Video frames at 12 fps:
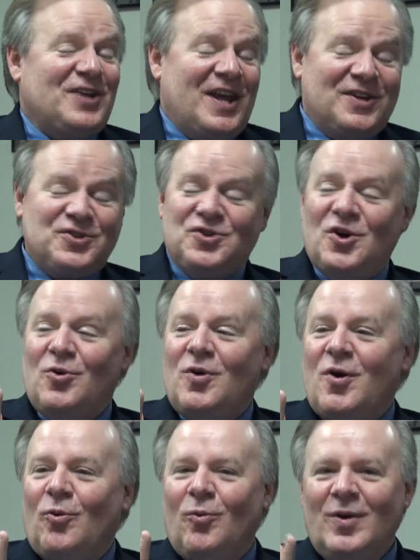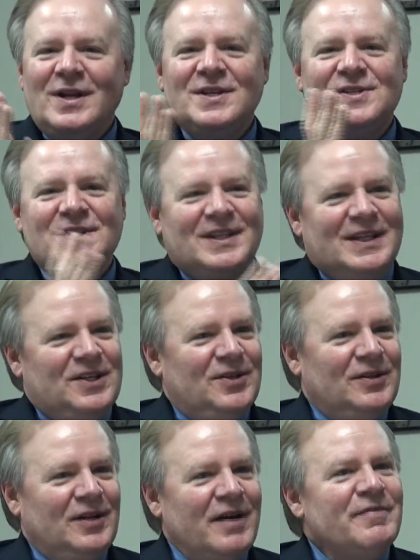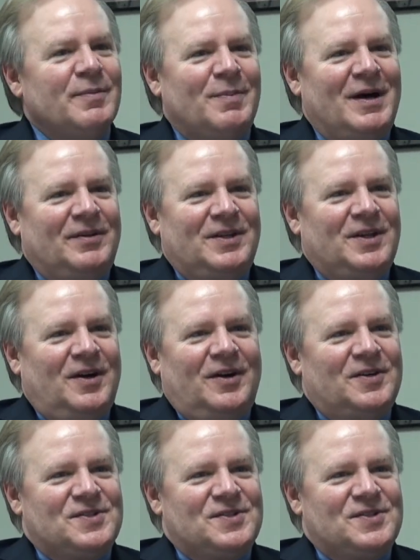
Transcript: And so what is it that you love about the